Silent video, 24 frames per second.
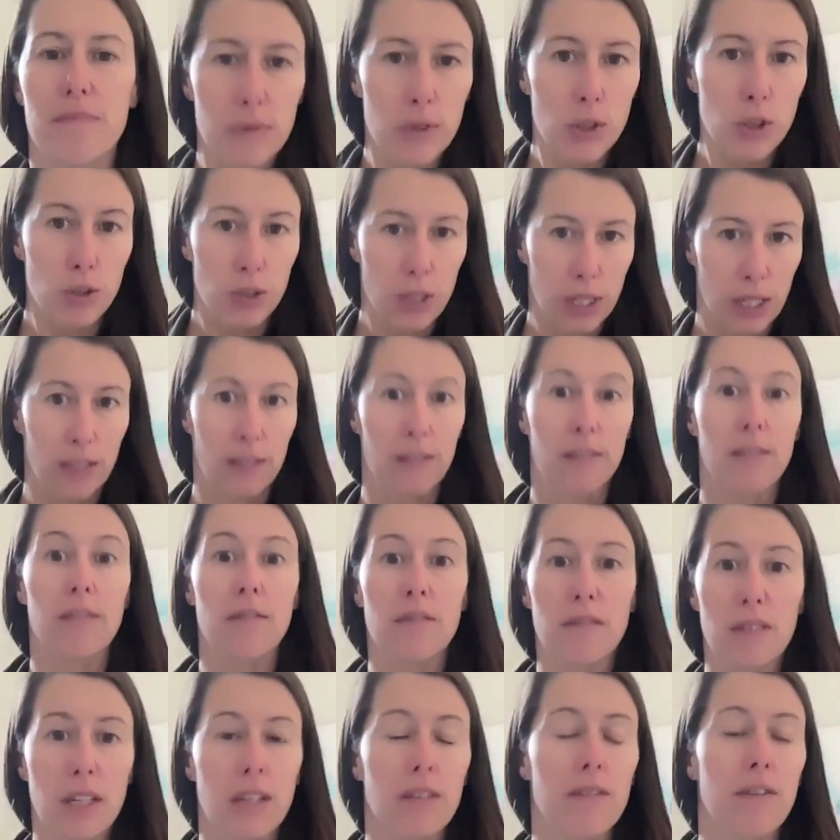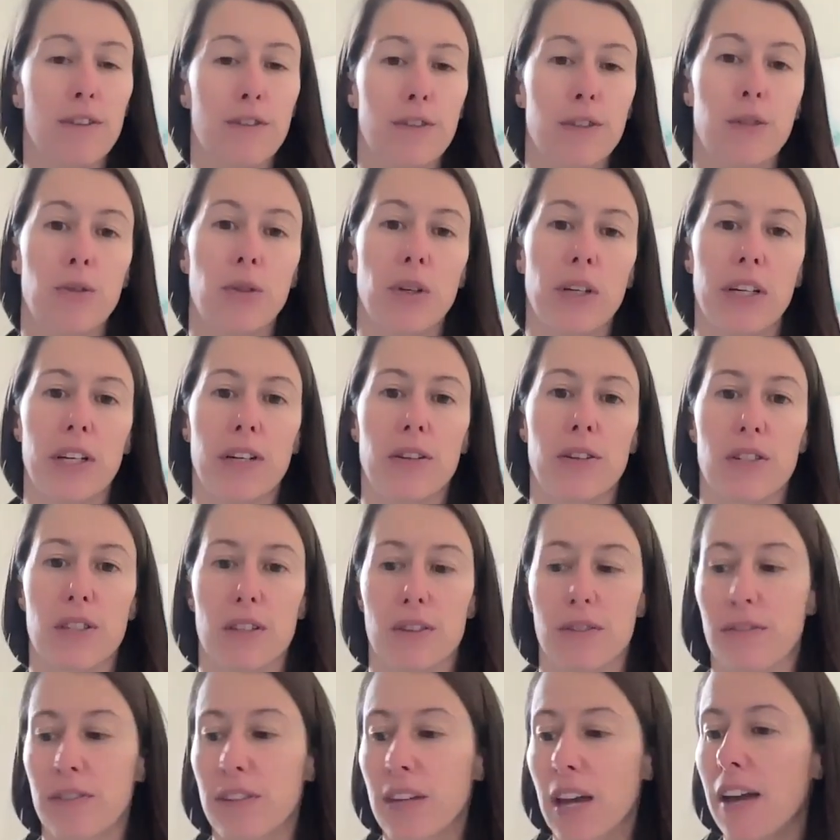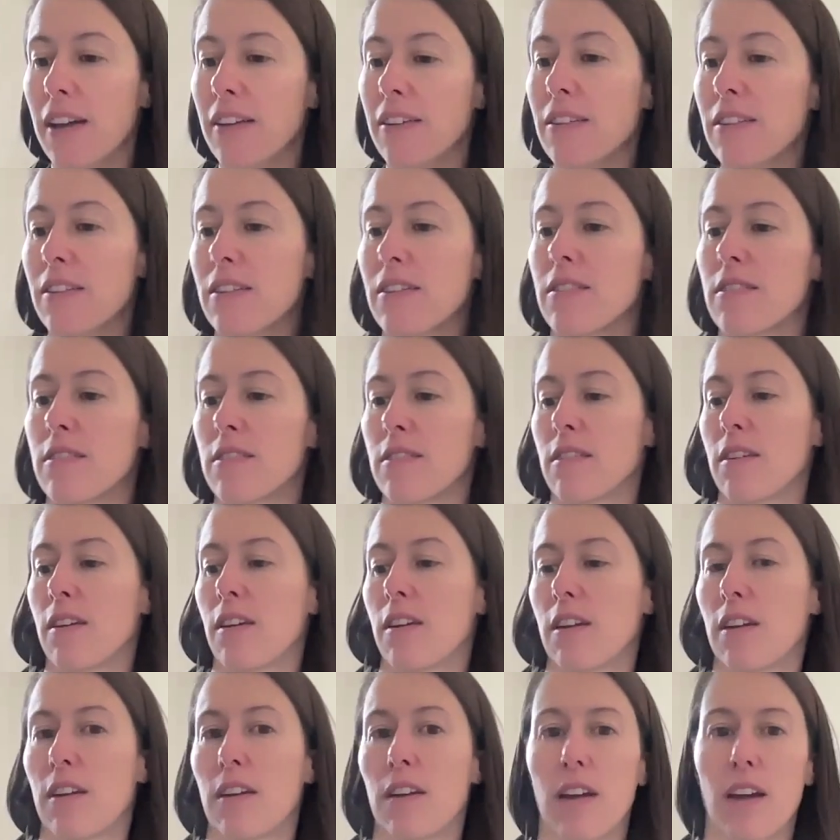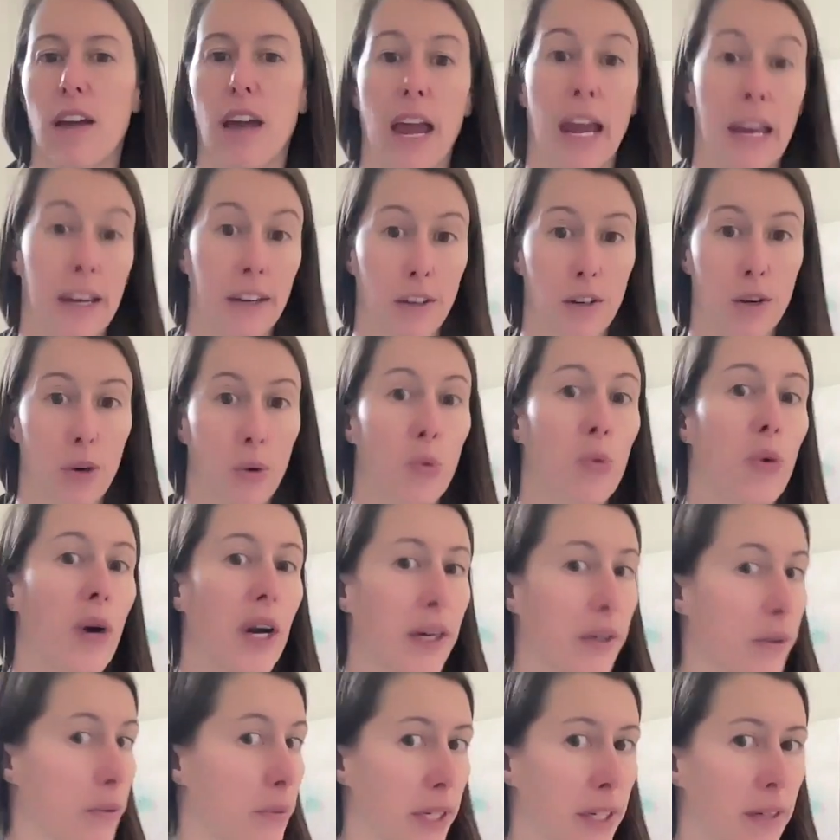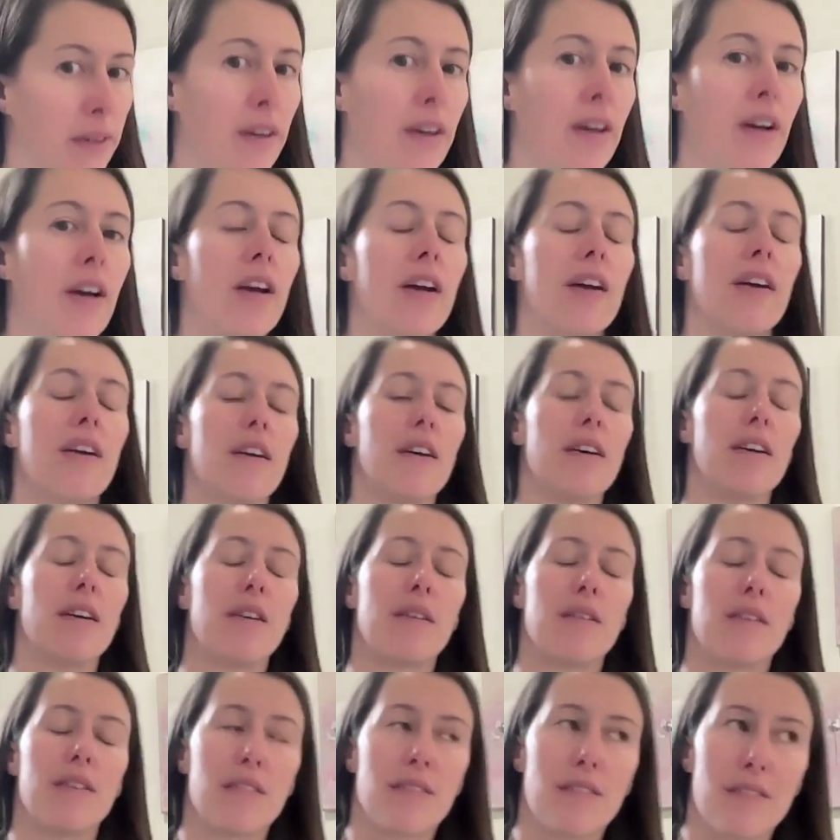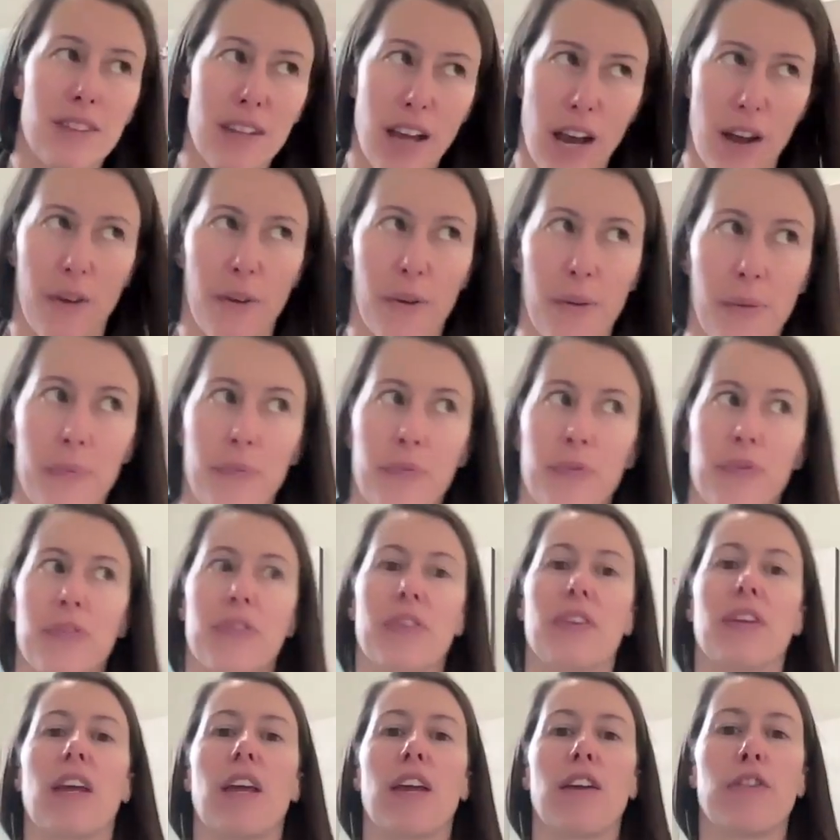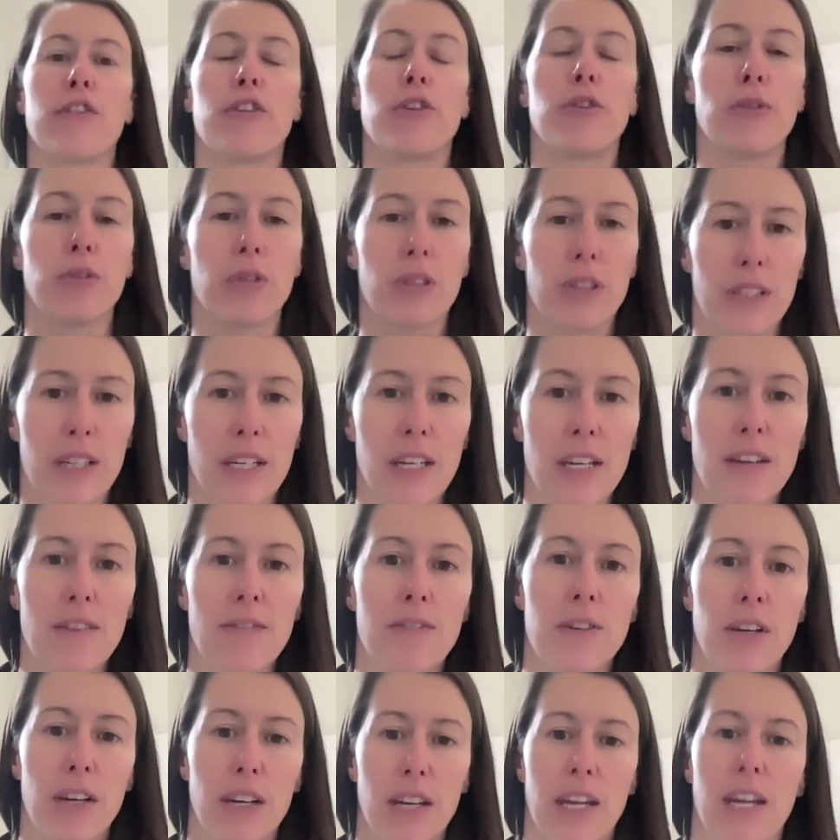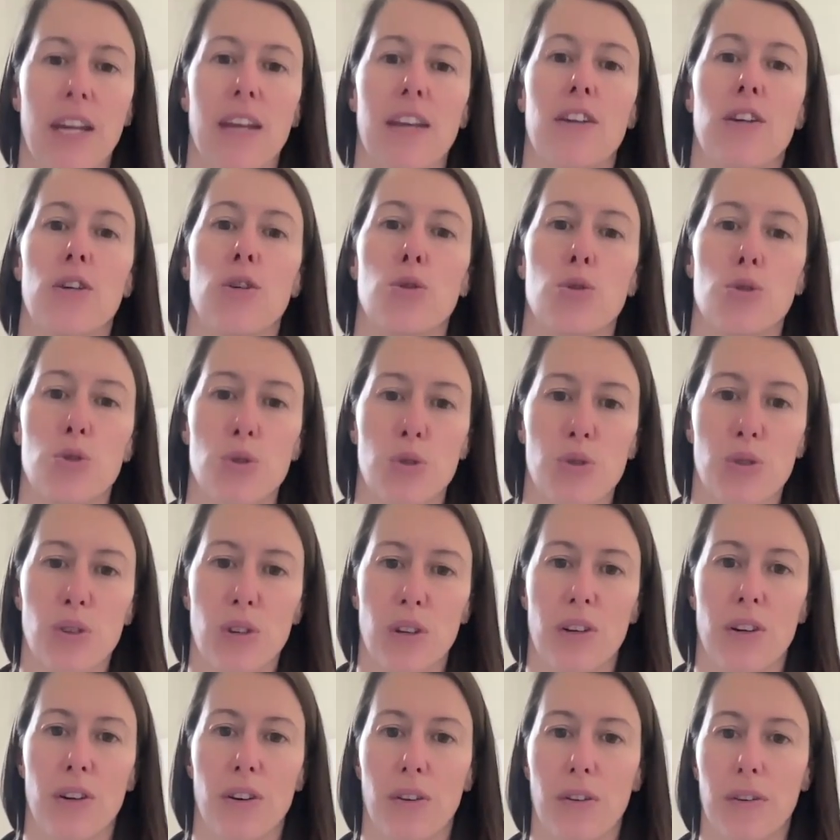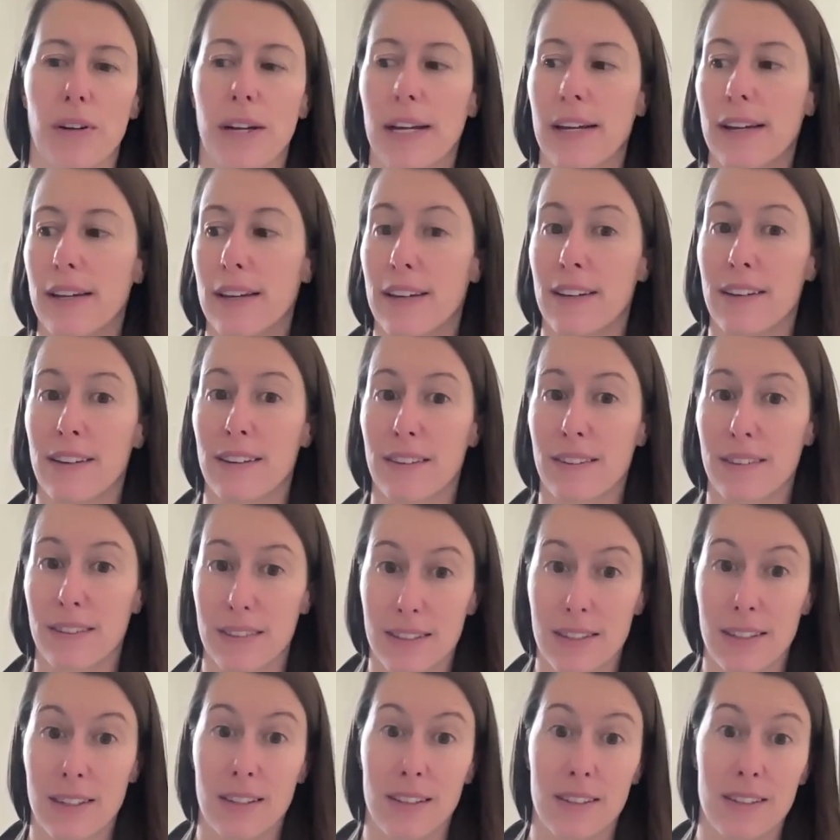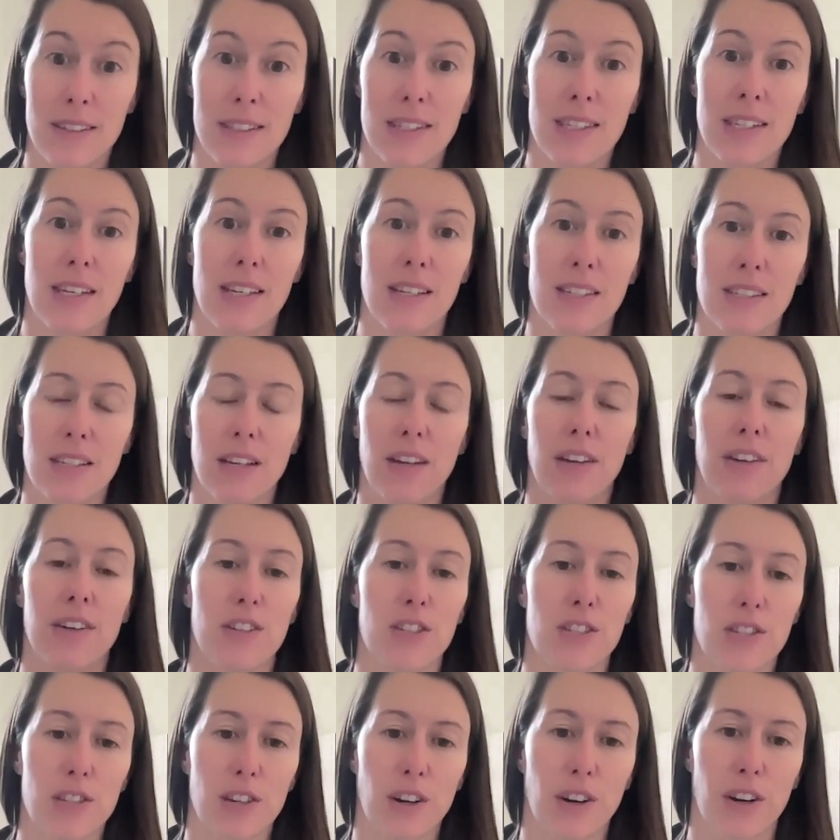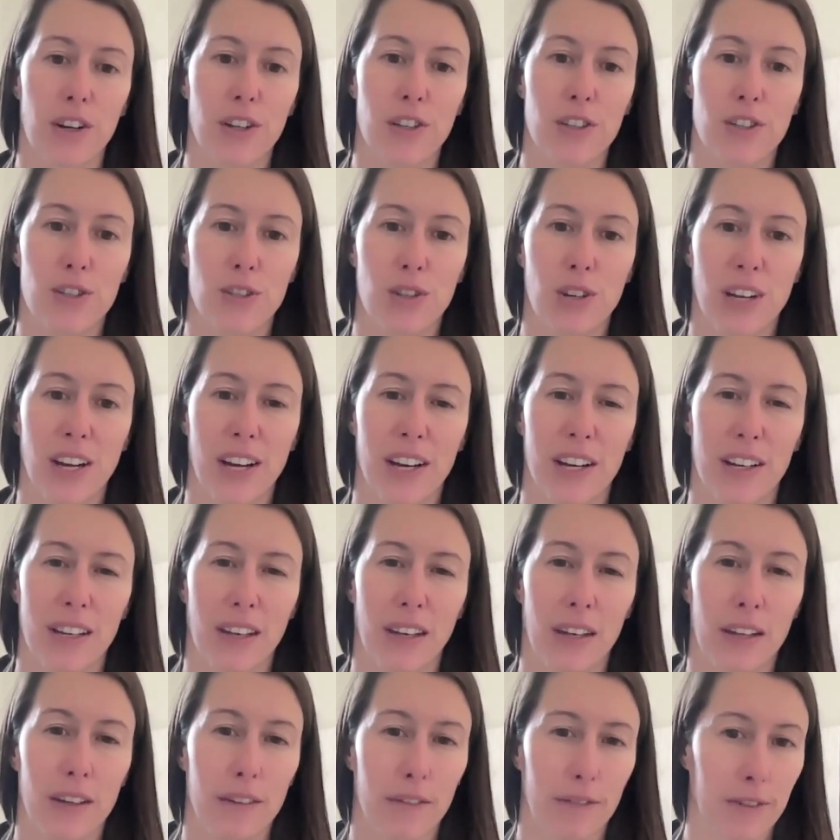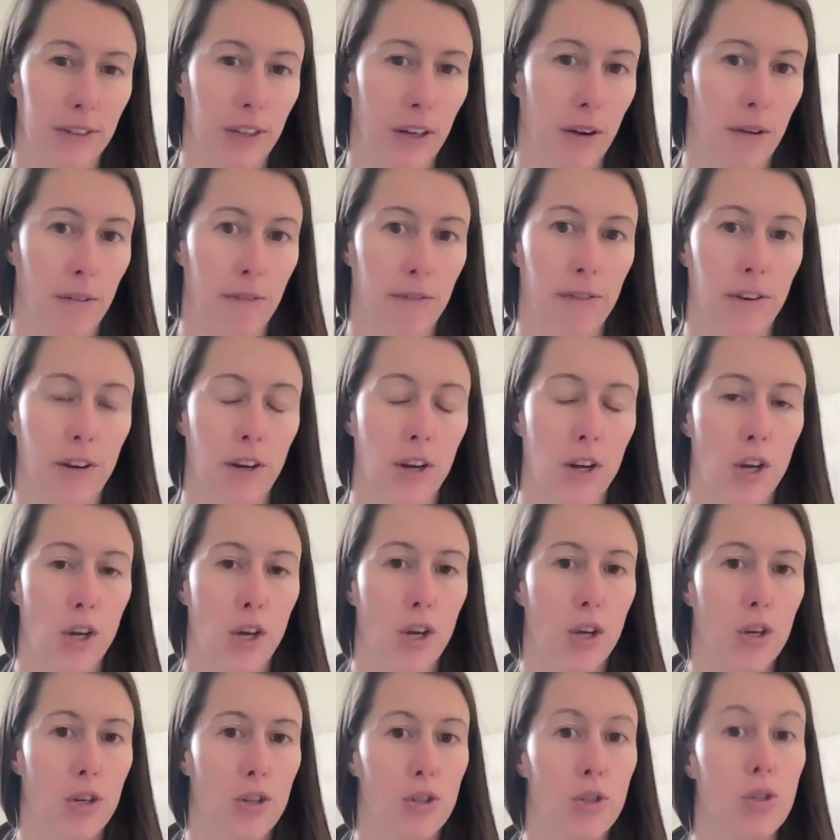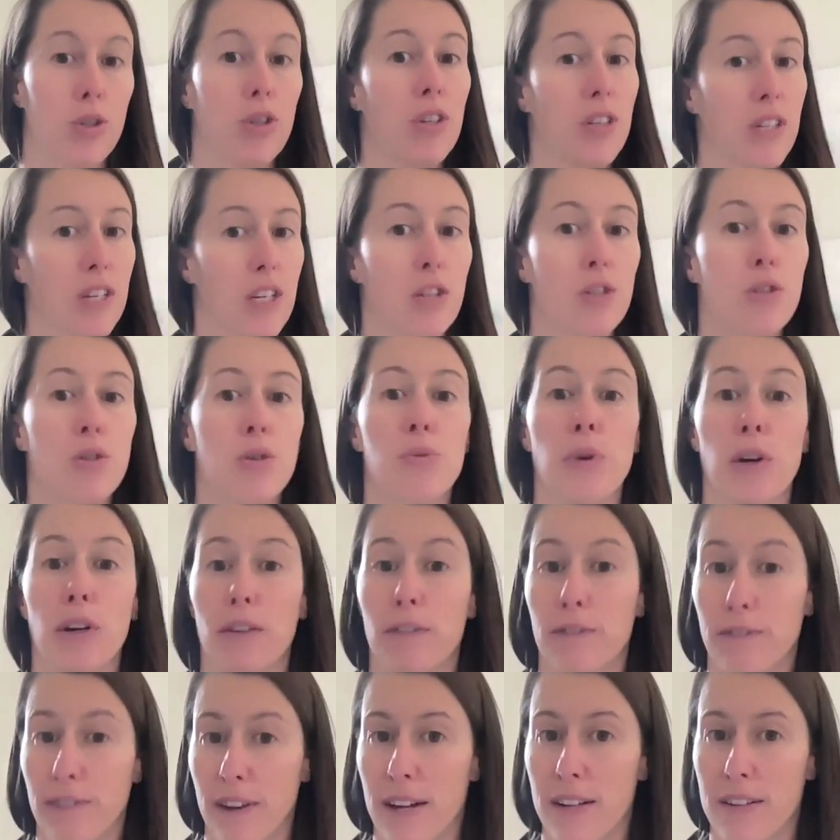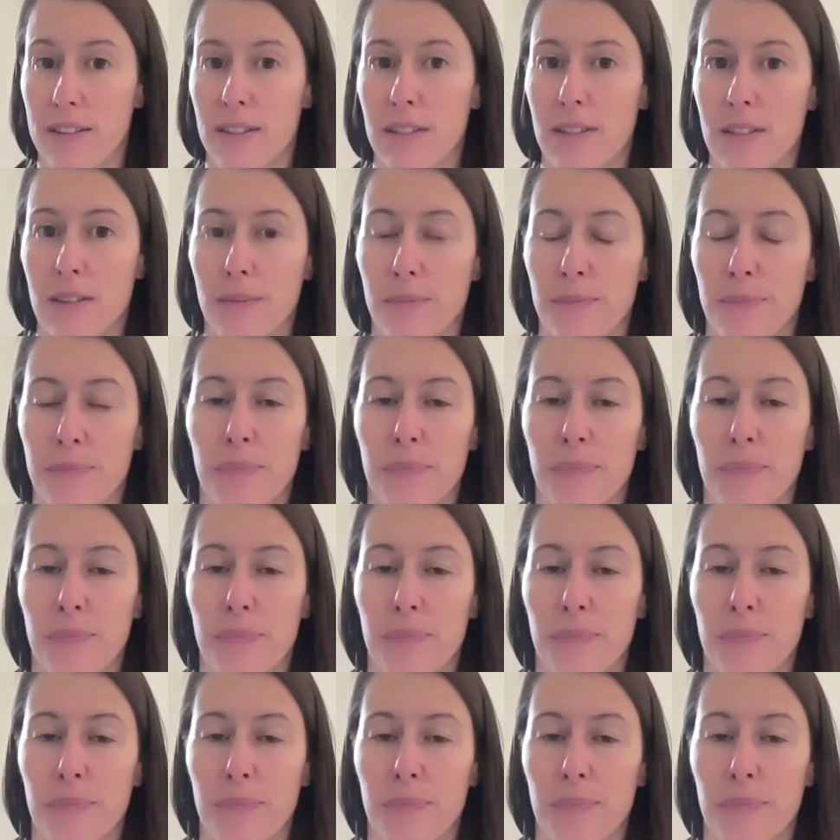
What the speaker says: You can give a few layers of that and go right away. Now, if you leave the ink too long, this is gonna start to kind of lift off. So you need to work fast.